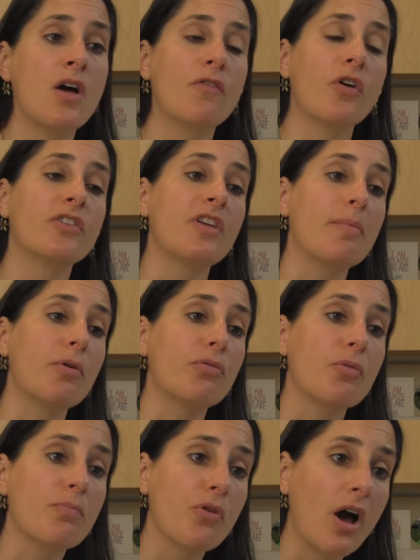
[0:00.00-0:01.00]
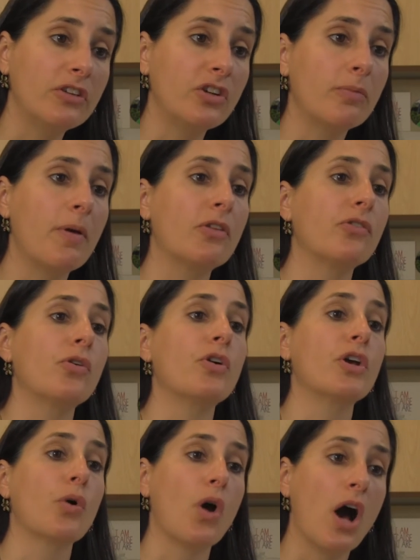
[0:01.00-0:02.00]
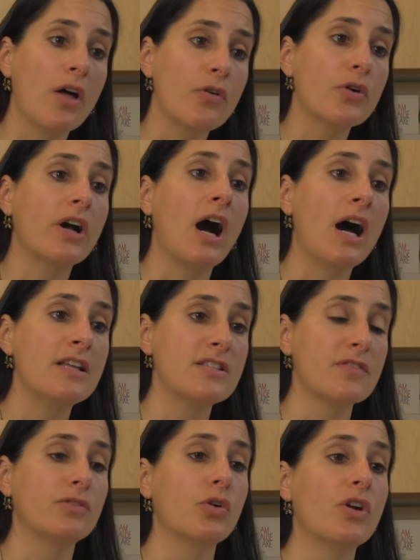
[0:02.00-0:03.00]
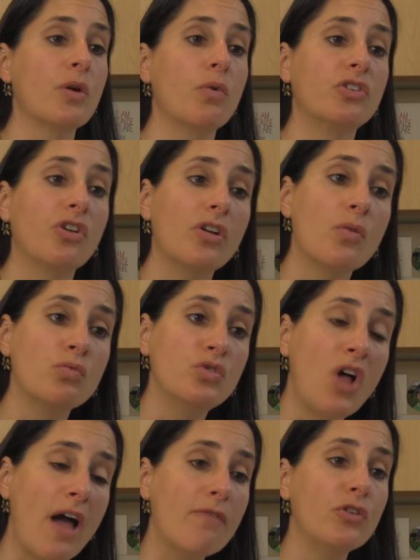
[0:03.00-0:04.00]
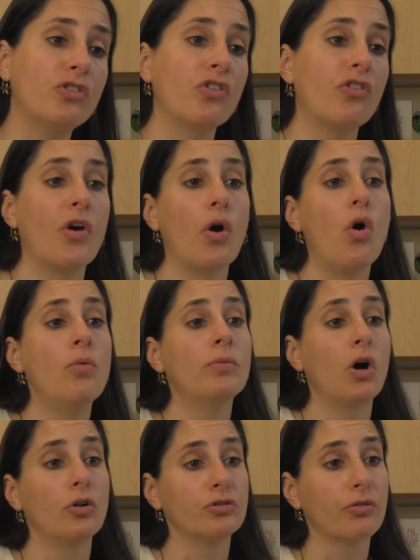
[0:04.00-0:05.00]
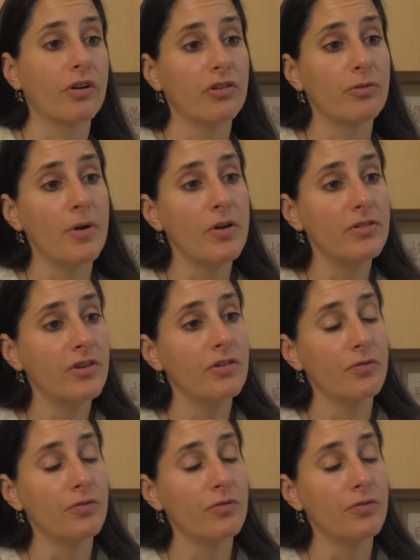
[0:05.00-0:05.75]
for example, through project-based learning or other kinds of learning which leverages their home culture experiences.